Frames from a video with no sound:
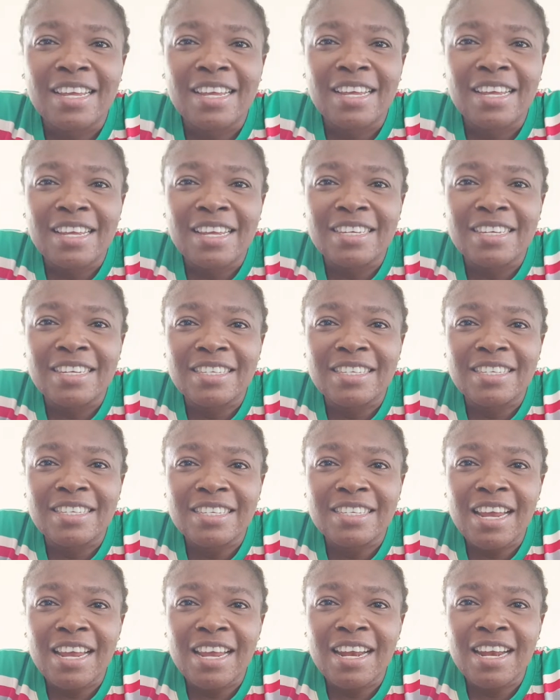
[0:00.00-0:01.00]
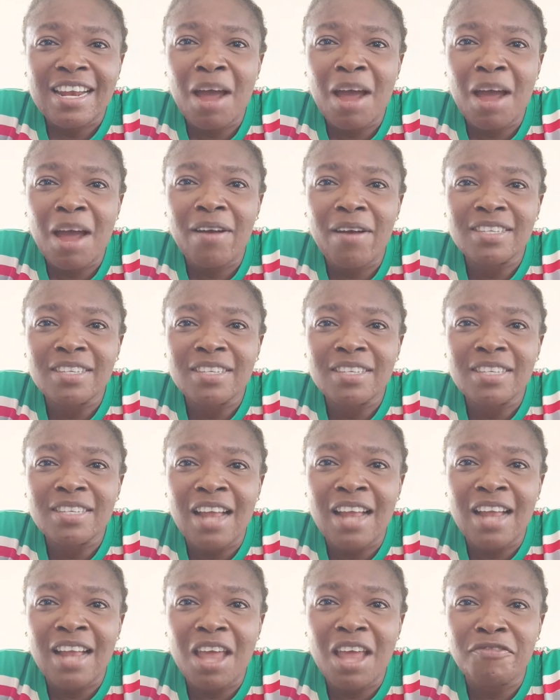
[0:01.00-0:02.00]
Stella Camera said that
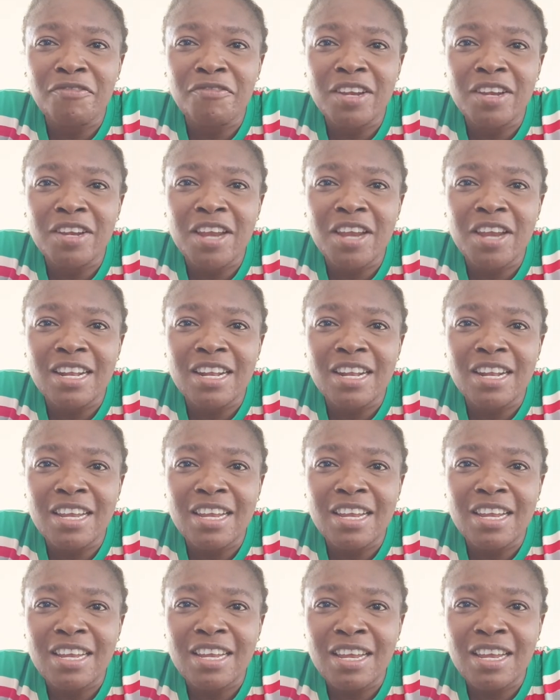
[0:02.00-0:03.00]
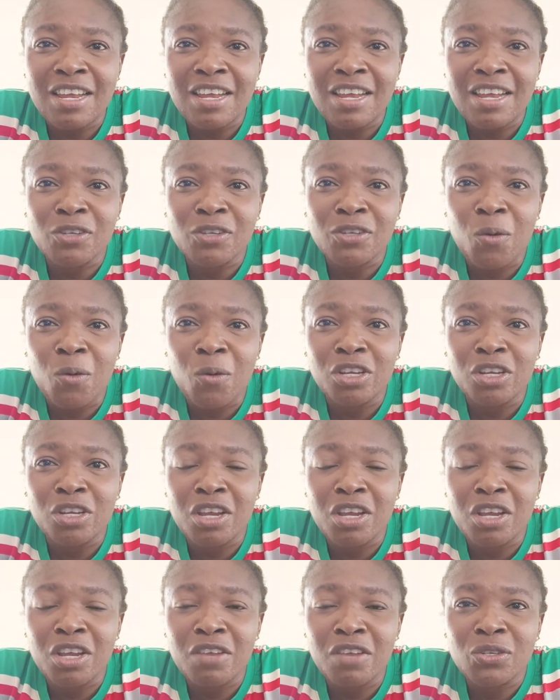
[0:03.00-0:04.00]
definitely if someone
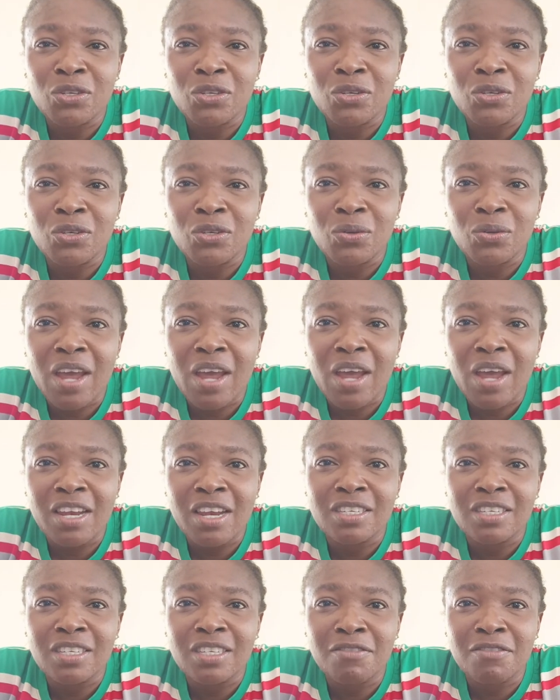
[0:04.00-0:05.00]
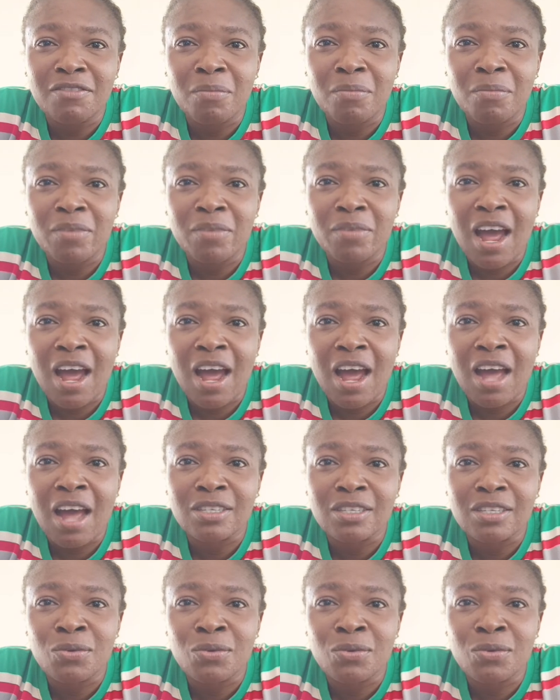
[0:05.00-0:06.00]
gives you anything from their heart,
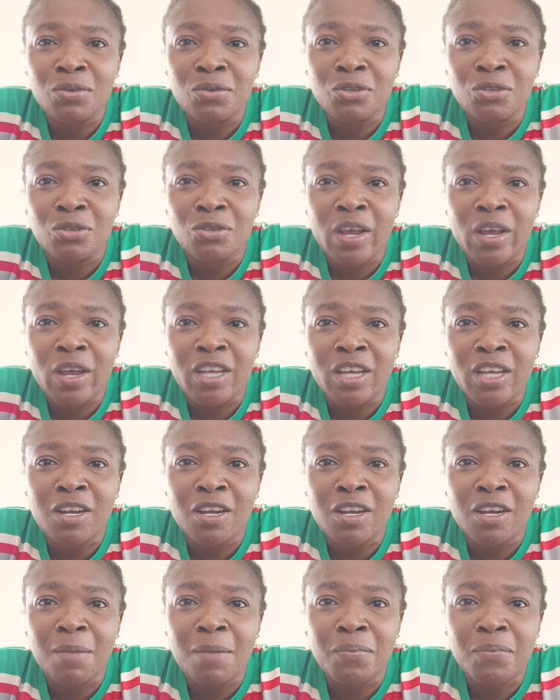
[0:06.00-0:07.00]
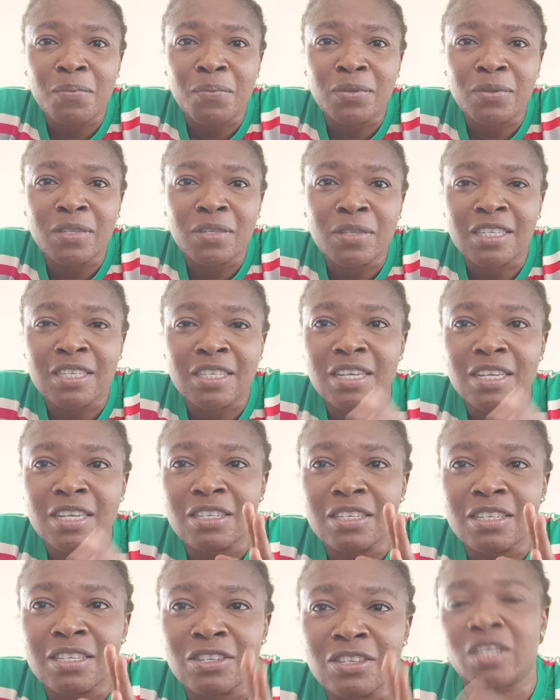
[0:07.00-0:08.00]
good to explain and put things
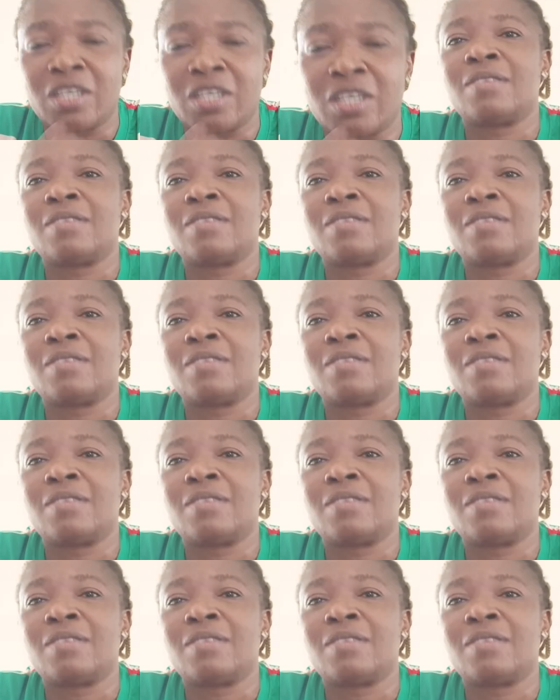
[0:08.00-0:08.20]
straight.